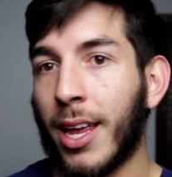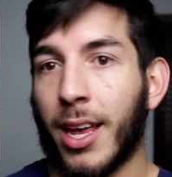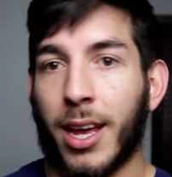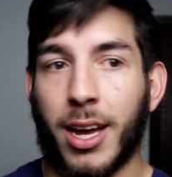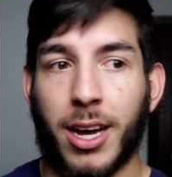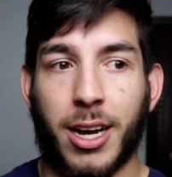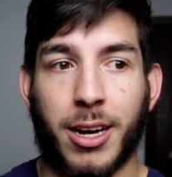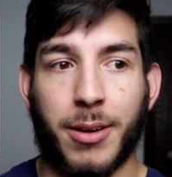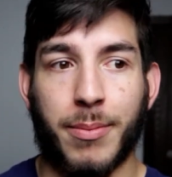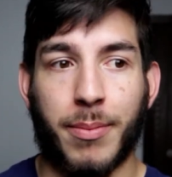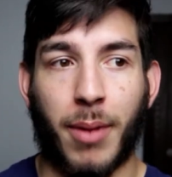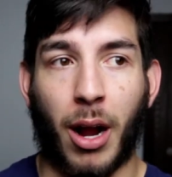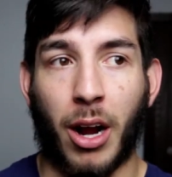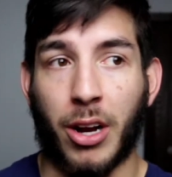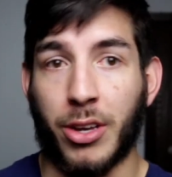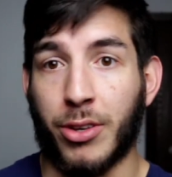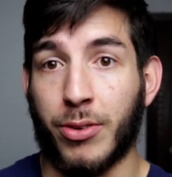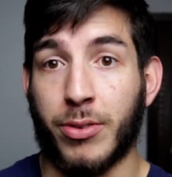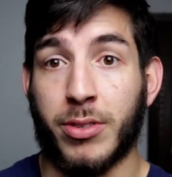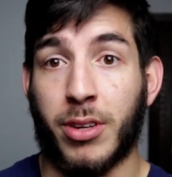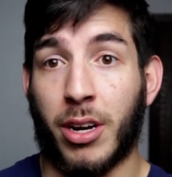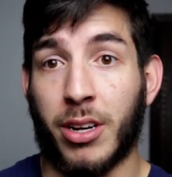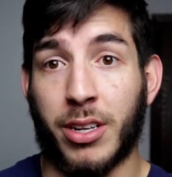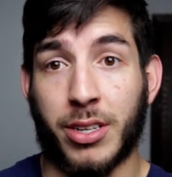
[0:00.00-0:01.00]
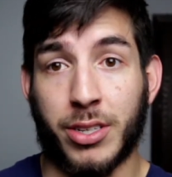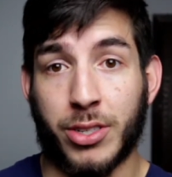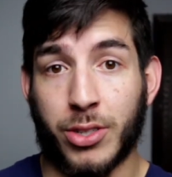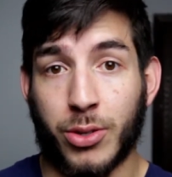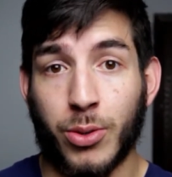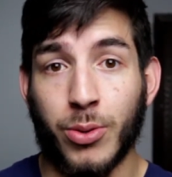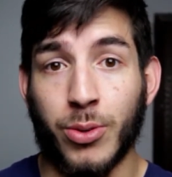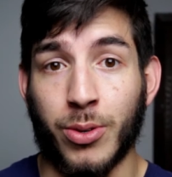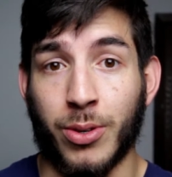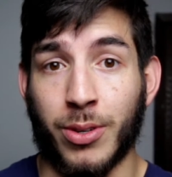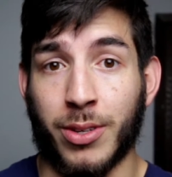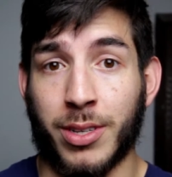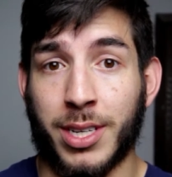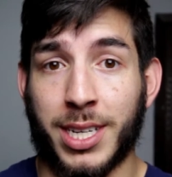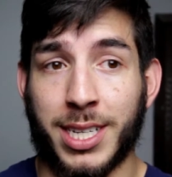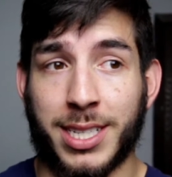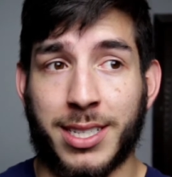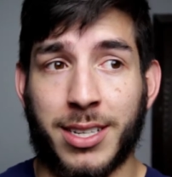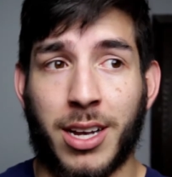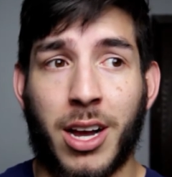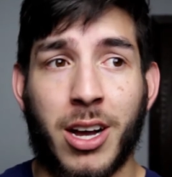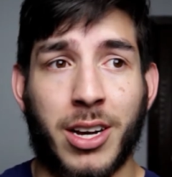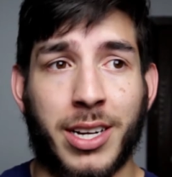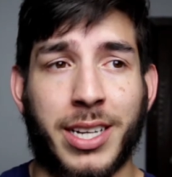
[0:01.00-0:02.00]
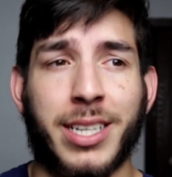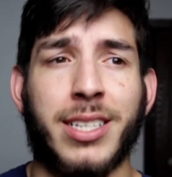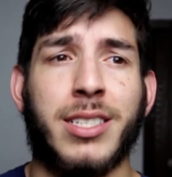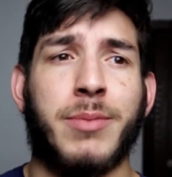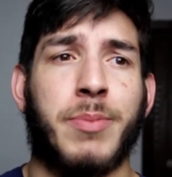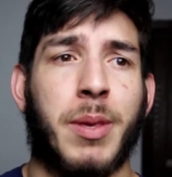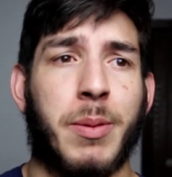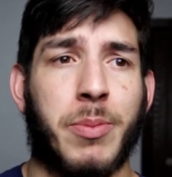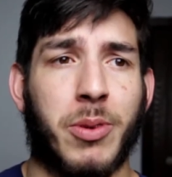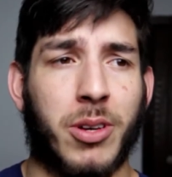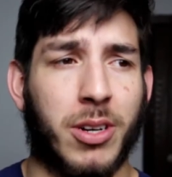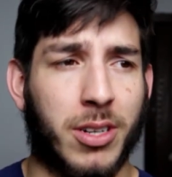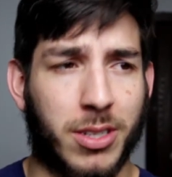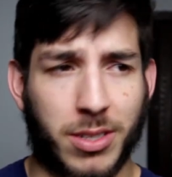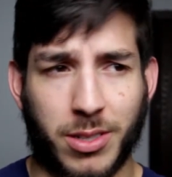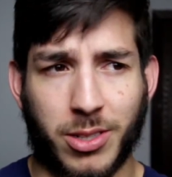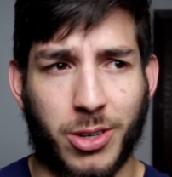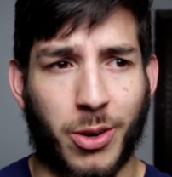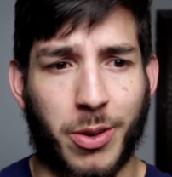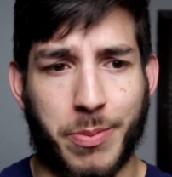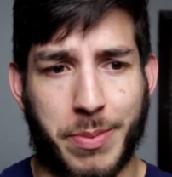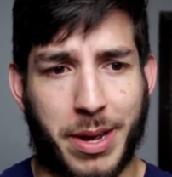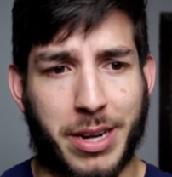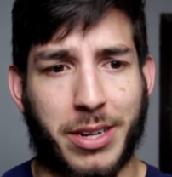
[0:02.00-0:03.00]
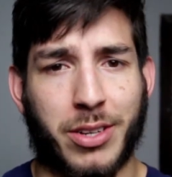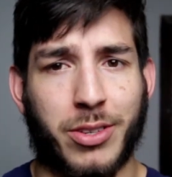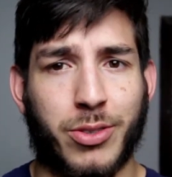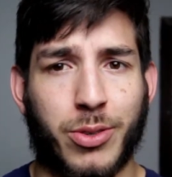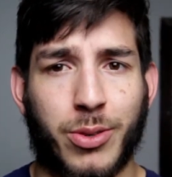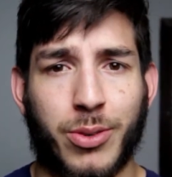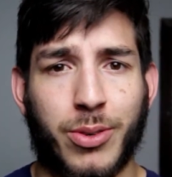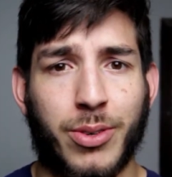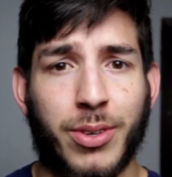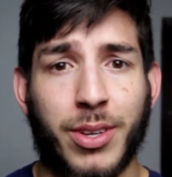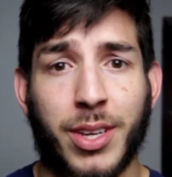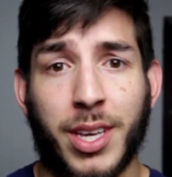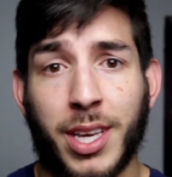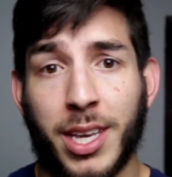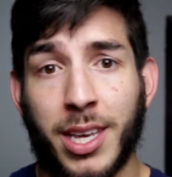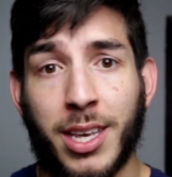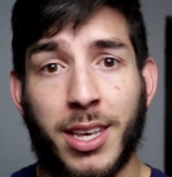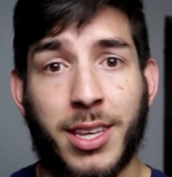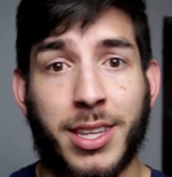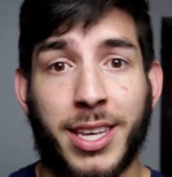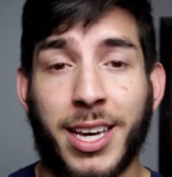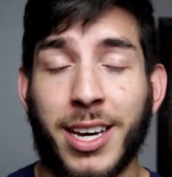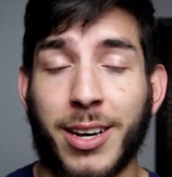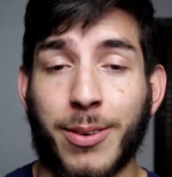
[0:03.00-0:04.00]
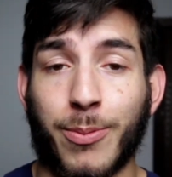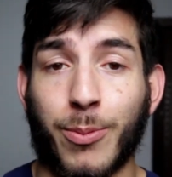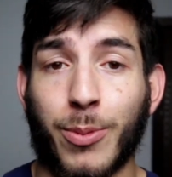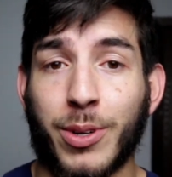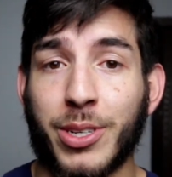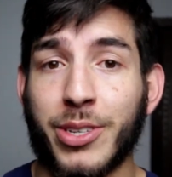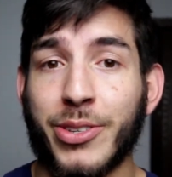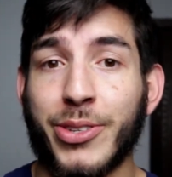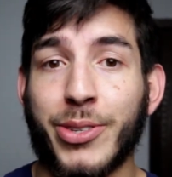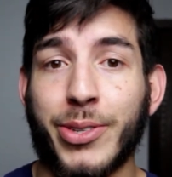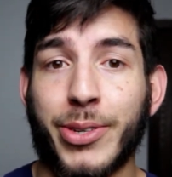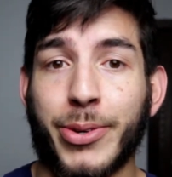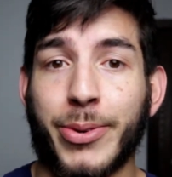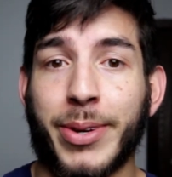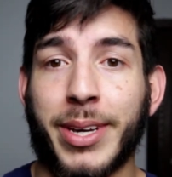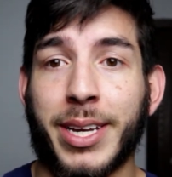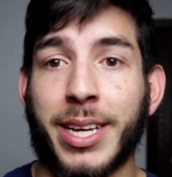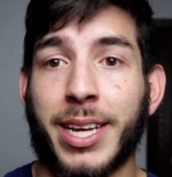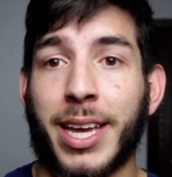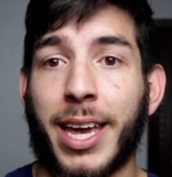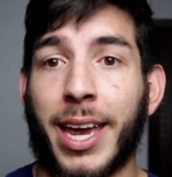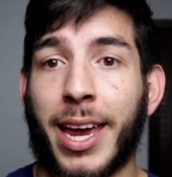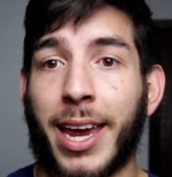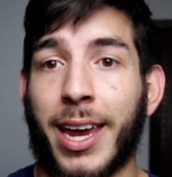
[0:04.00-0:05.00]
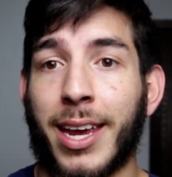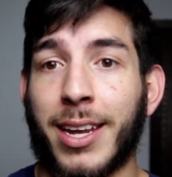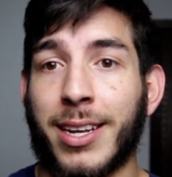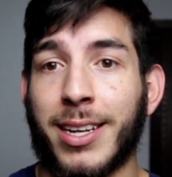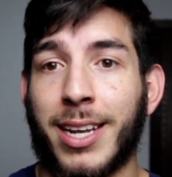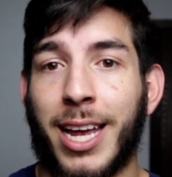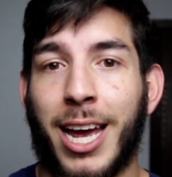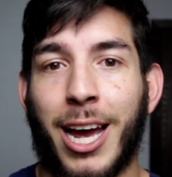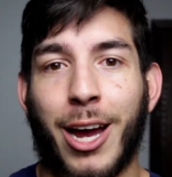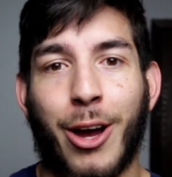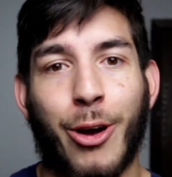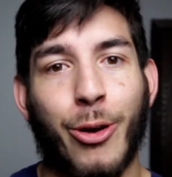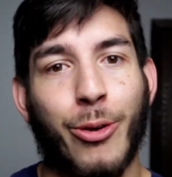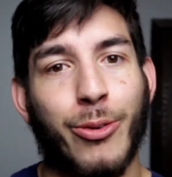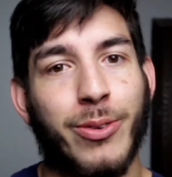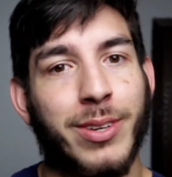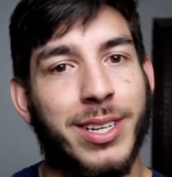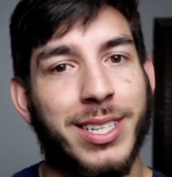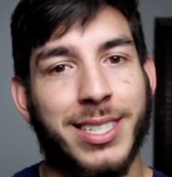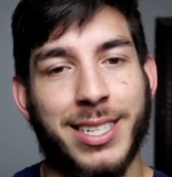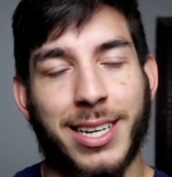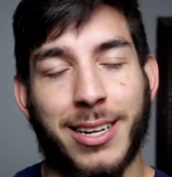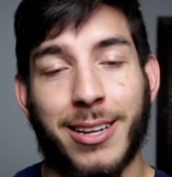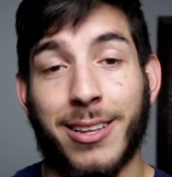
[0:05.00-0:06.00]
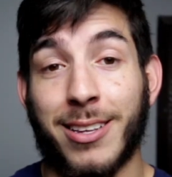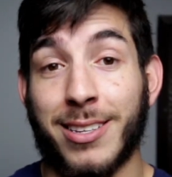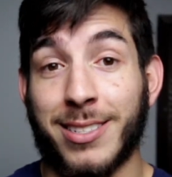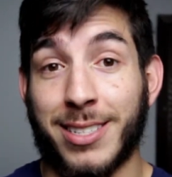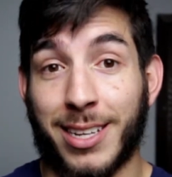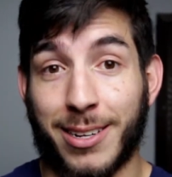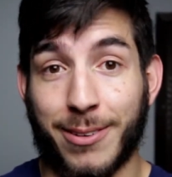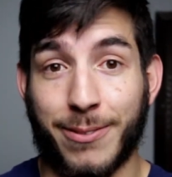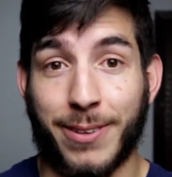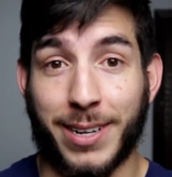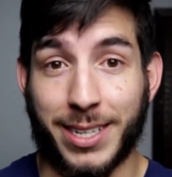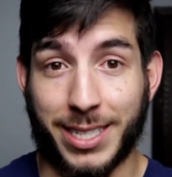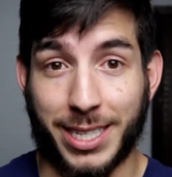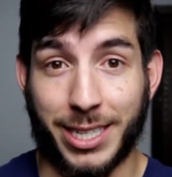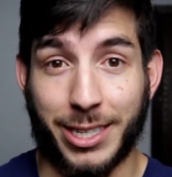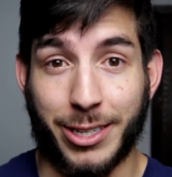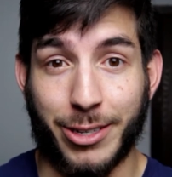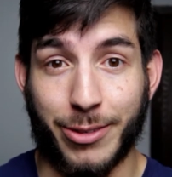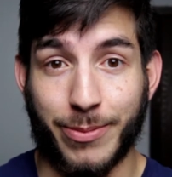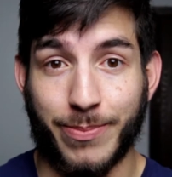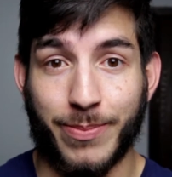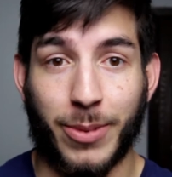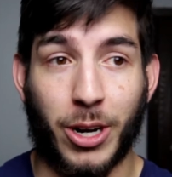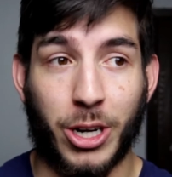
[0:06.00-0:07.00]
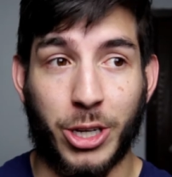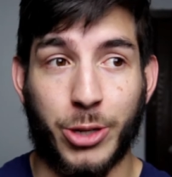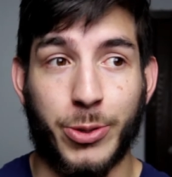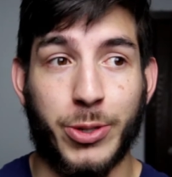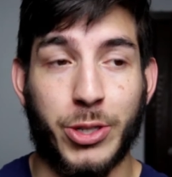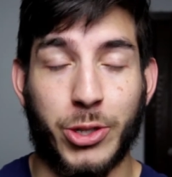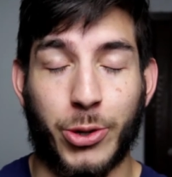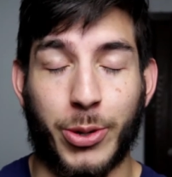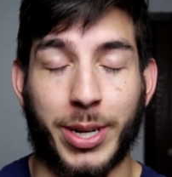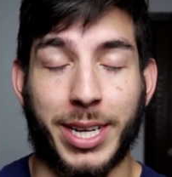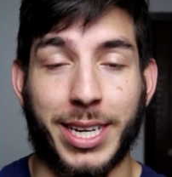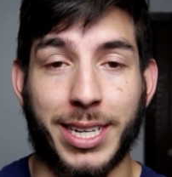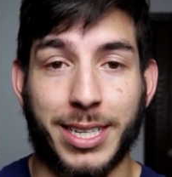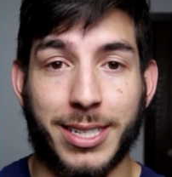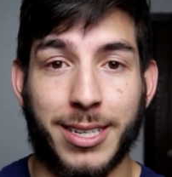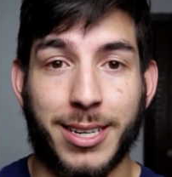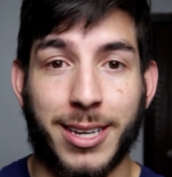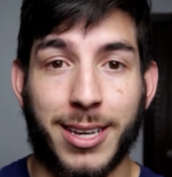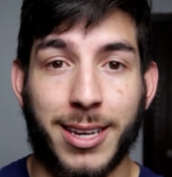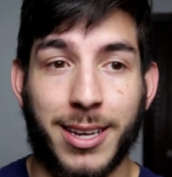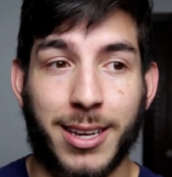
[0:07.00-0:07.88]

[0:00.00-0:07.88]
Um, are you starting school? It's August, people are going back to school. Yeah, what are you doing and how is that, is that affecting you? Are you enjoying it?